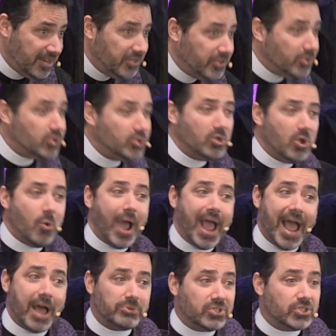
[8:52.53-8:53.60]
There's no
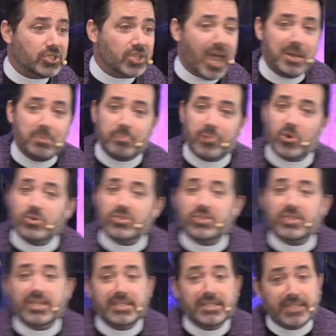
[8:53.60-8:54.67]
outside
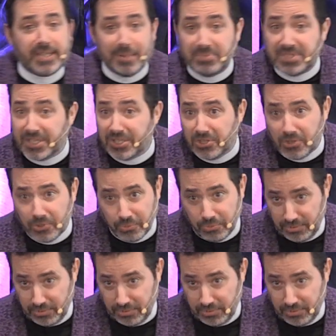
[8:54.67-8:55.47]
person tempting you.